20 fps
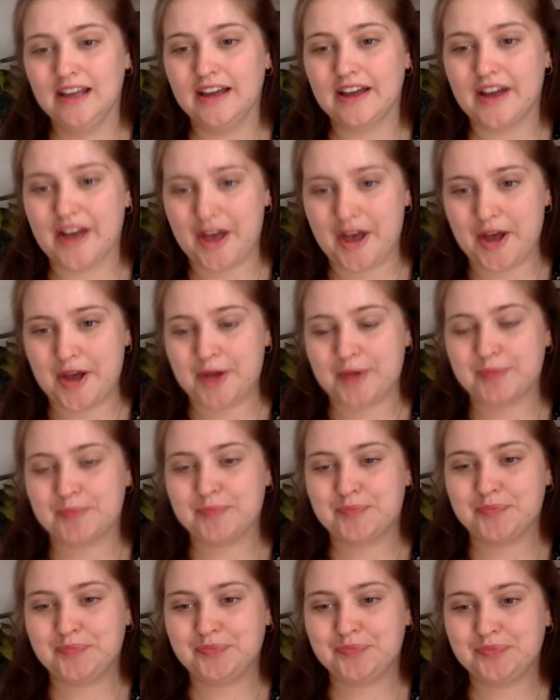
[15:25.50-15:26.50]

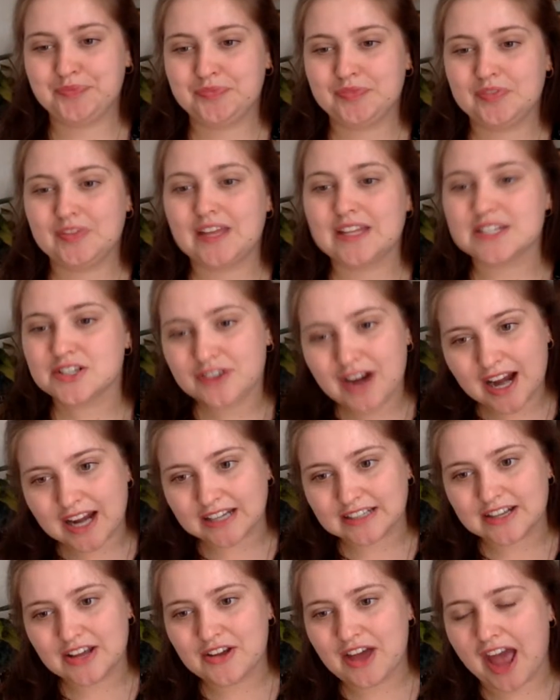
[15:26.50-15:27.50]
That's great.
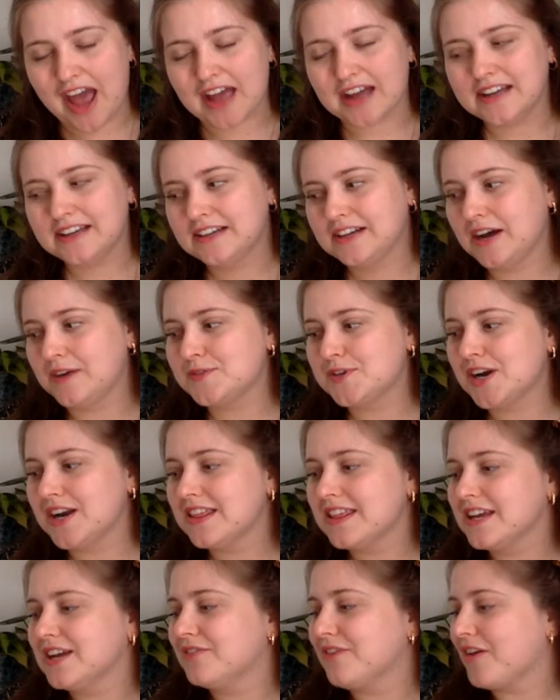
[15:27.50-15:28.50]
Okay, I'm trying to
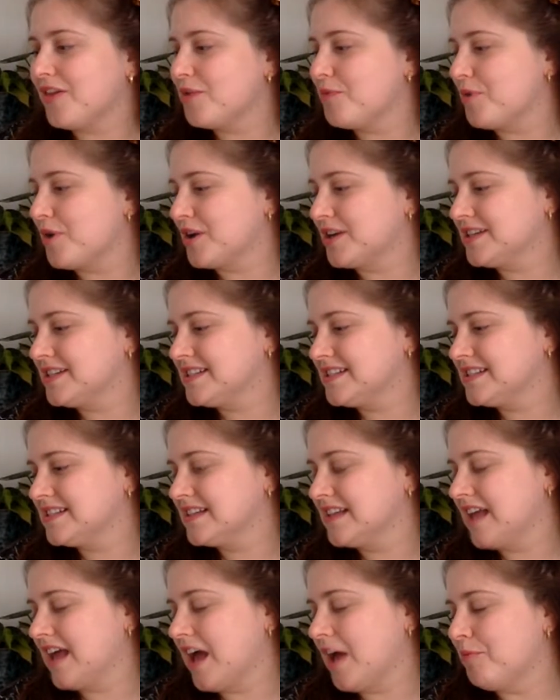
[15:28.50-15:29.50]
think of other books
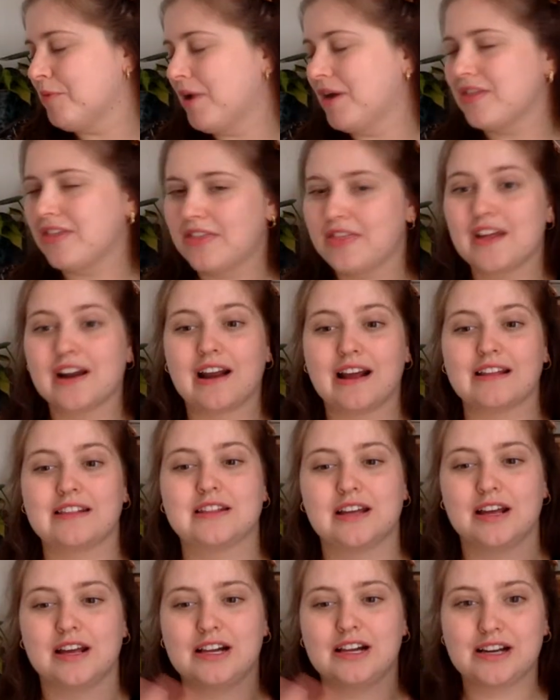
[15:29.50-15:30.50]
other than like
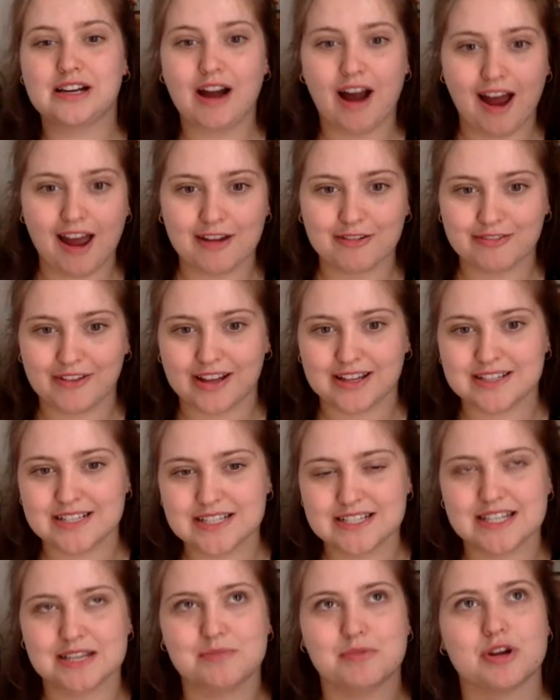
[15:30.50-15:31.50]
the high
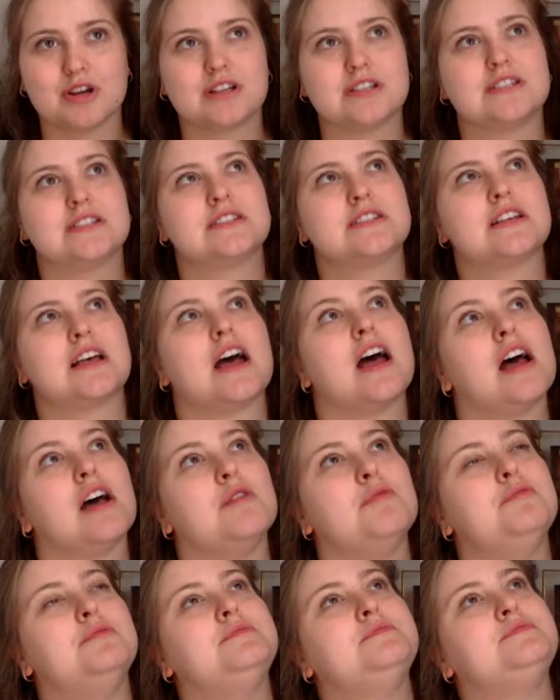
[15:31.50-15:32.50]
fantasy books
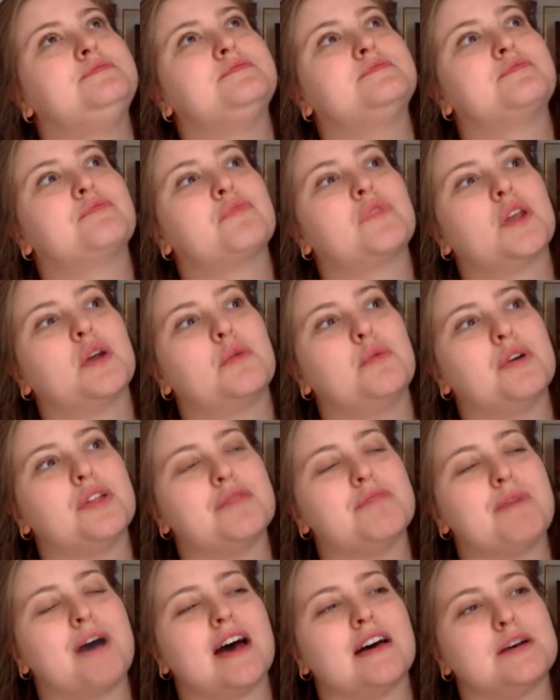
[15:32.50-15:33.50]
with
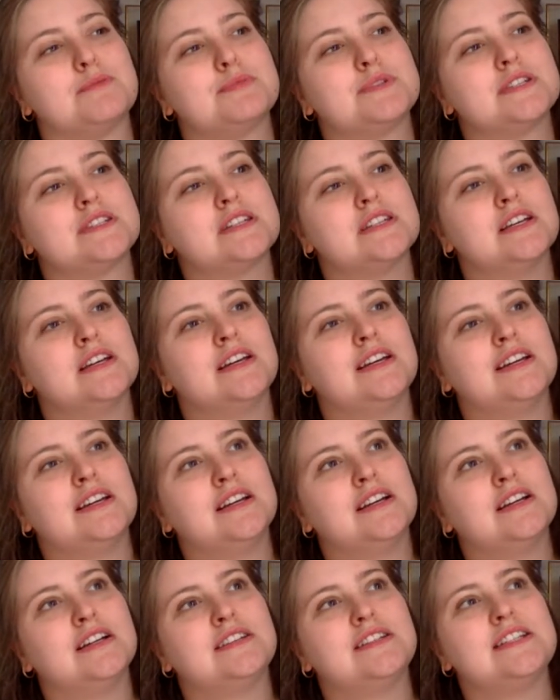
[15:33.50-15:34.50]
maps.
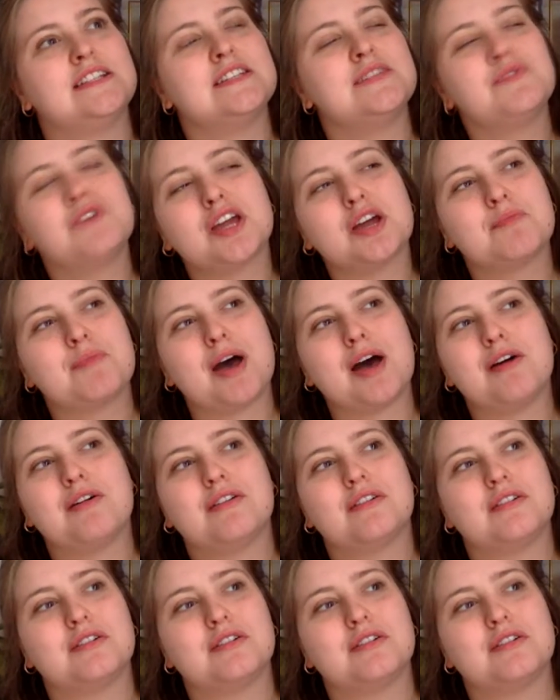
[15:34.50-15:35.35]
There's something about